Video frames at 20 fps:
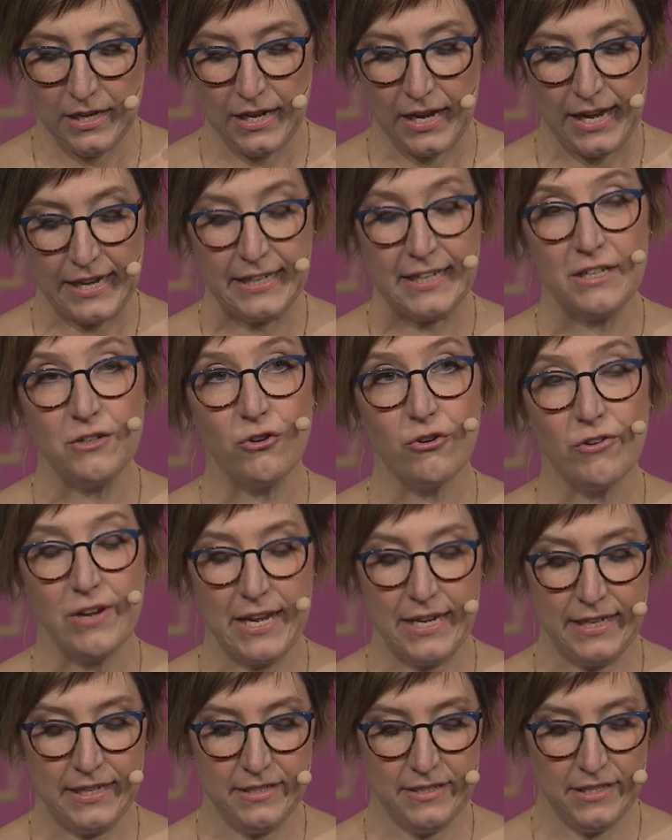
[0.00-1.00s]
I can
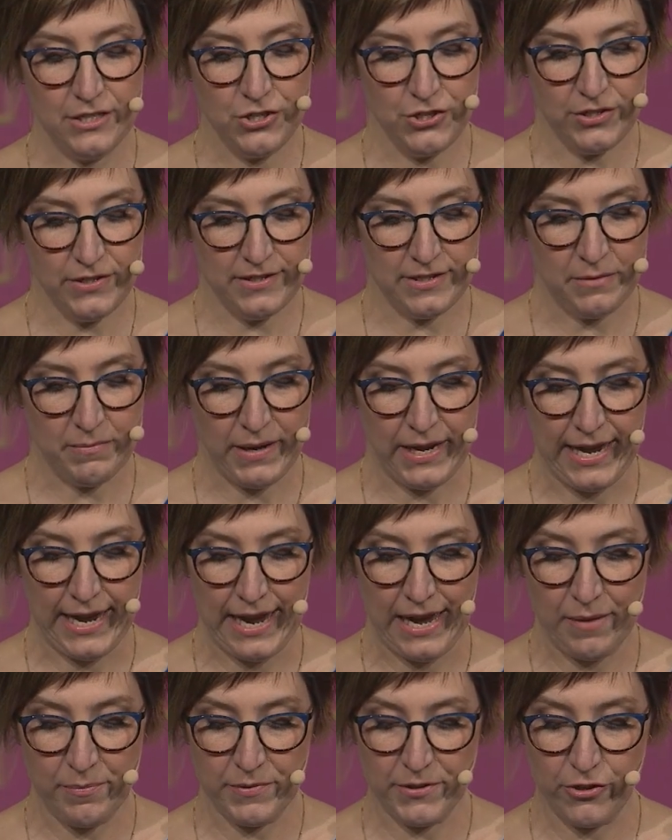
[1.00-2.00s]
create conditions in my
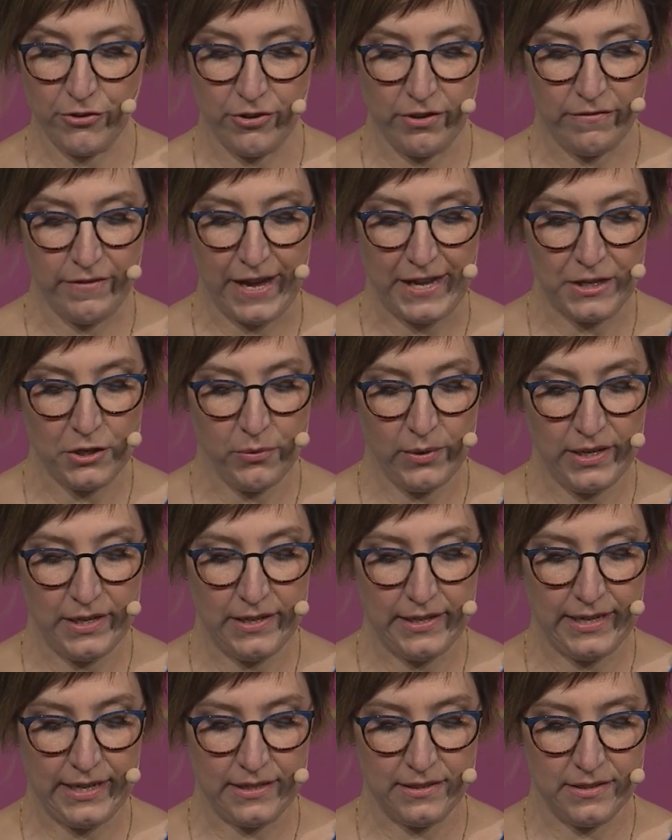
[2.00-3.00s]
app that are
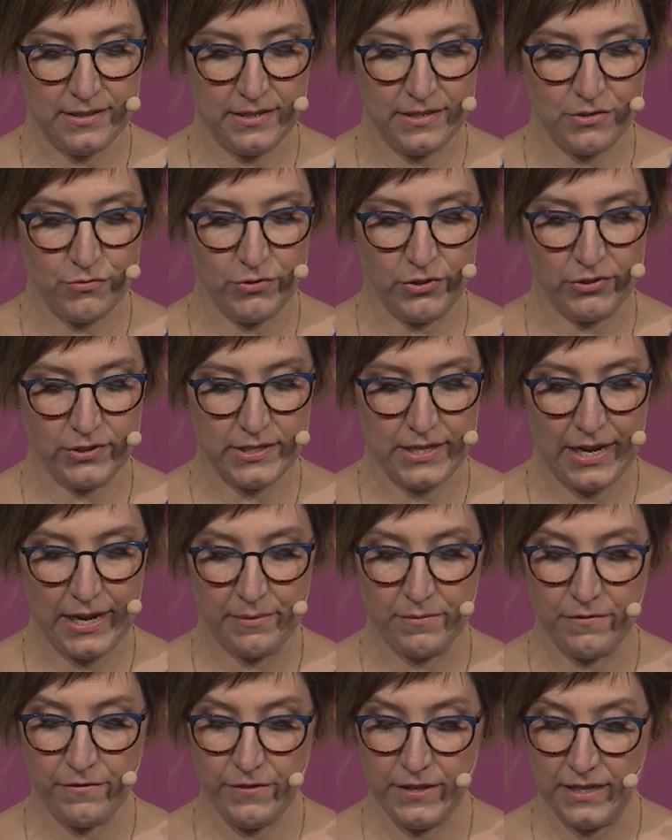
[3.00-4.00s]
evaluated against these
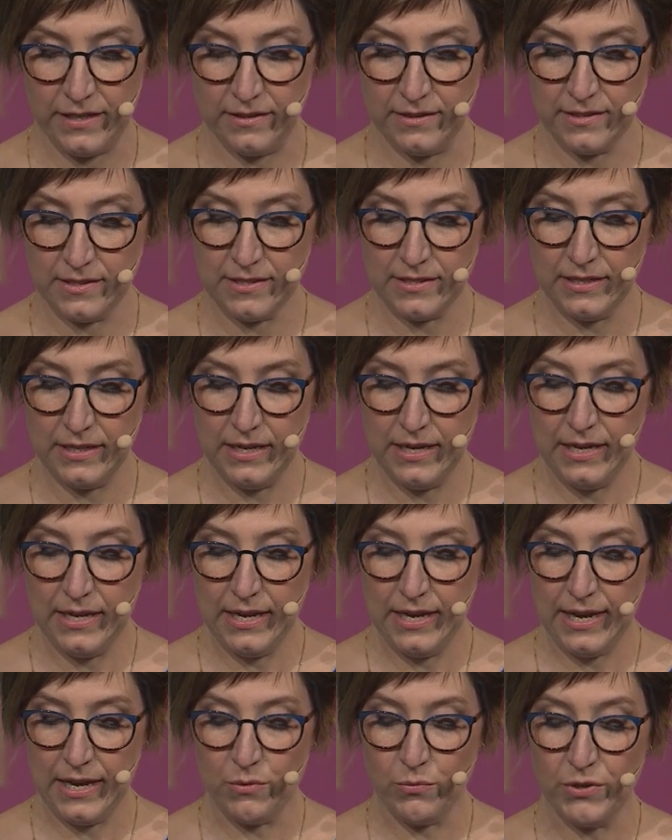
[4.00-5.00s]
real-time feeds.
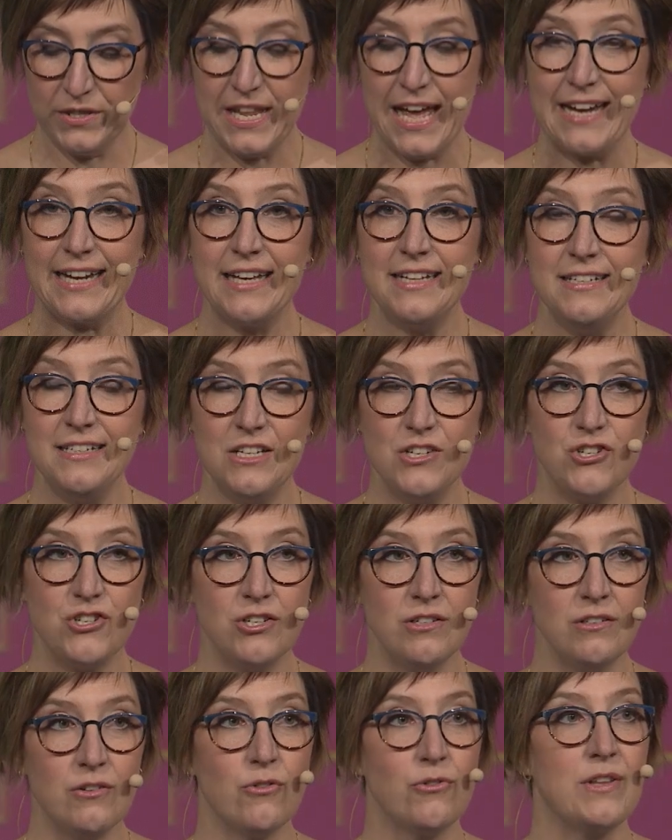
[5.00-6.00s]
And when that
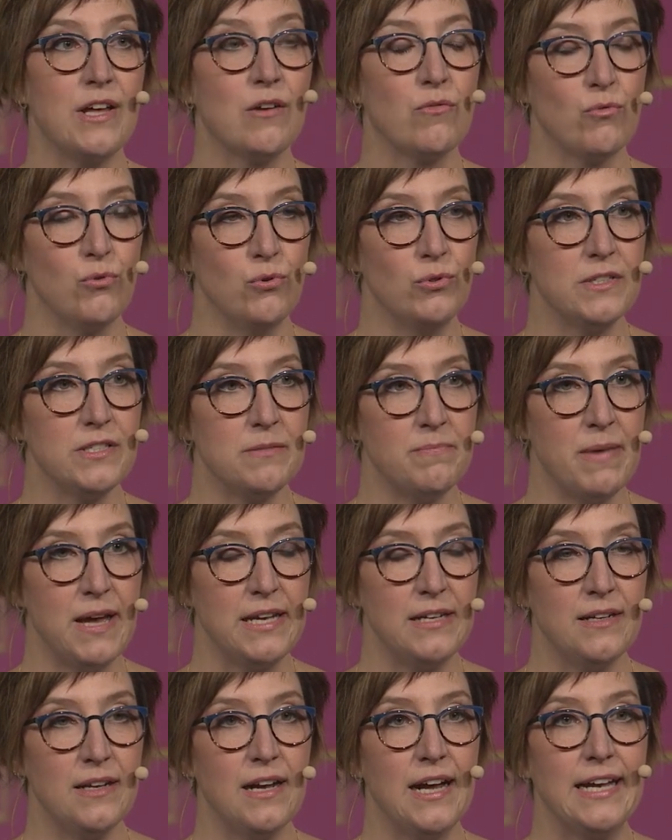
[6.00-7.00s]
condition or that rule is
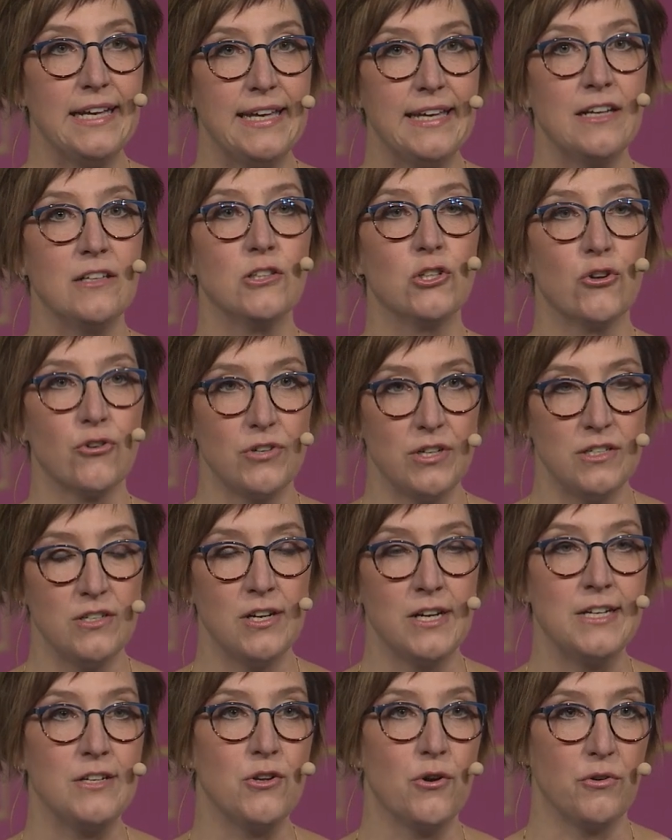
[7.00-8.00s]
met, I get alerted
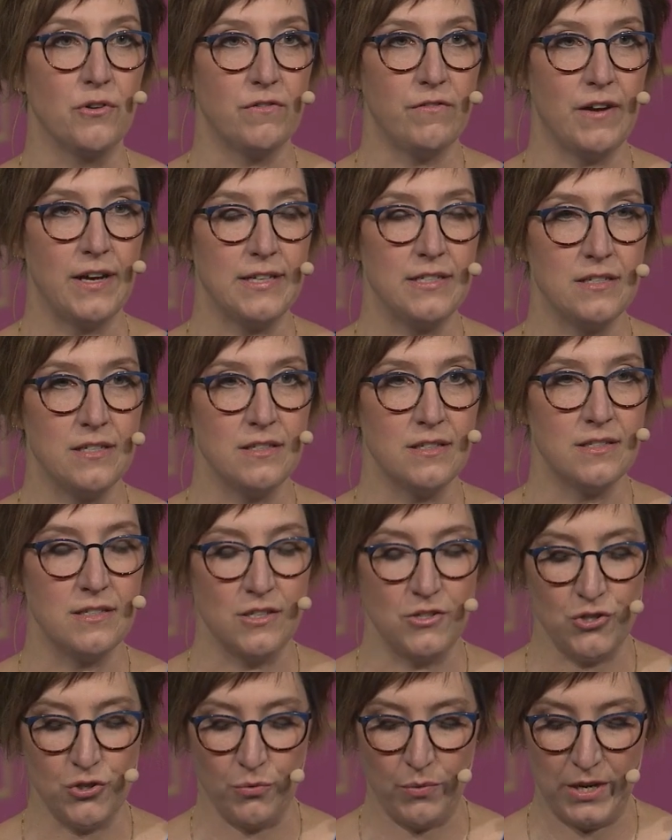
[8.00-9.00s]
and notified to the
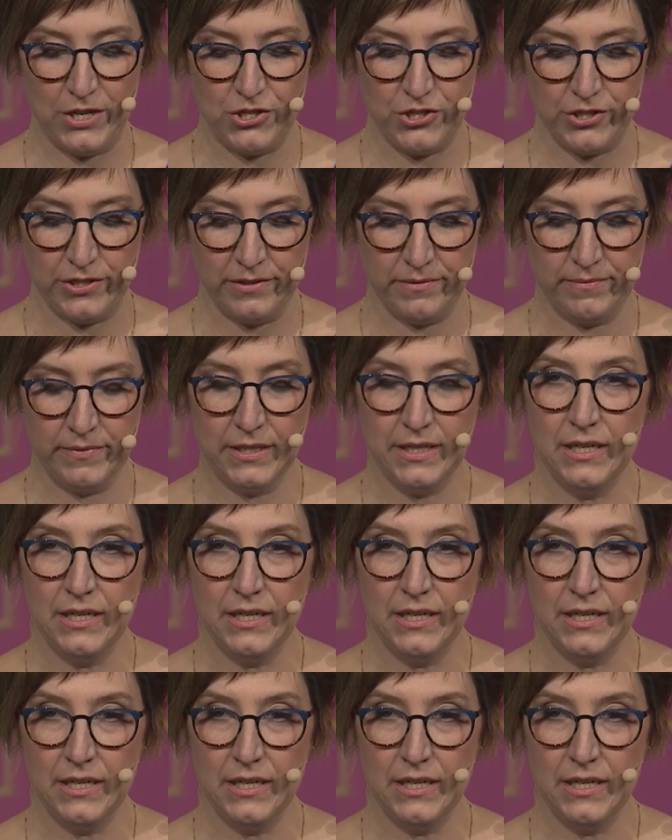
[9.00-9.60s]
situation.